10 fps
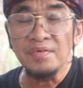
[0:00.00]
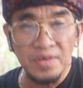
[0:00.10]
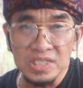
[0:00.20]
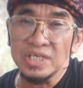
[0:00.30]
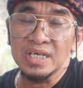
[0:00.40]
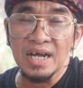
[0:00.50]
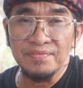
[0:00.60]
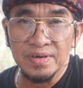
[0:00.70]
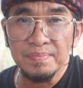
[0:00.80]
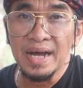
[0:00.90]
Of course, it's gonna
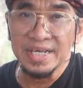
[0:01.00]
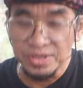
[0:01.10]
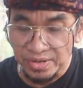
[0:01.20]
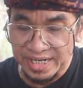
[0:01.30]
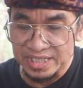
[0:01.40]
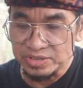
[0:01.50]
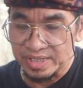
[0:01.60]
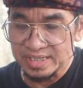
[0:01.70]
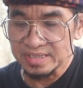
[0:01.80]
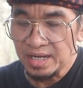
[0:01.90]
cover by your
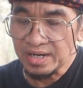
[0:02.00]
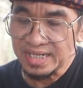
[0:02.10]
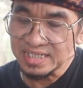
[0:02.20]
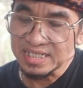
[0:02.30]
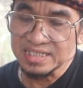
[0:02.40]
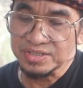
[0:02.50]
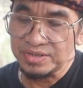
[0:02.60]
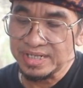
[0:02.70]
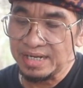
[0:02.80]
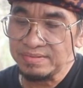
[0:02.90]
insurance. Okay, just let's
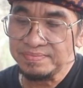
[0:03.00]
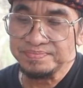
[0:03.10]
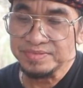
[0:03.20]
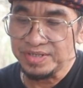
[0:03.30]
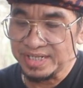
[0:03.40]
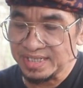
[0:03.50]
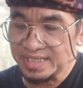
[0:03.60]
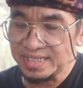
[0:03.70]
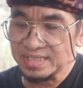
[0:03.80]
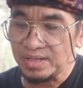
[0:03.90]
scroll down. You don't need
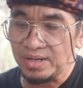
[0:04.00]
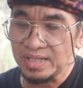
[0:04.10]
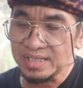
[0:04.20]
this, all the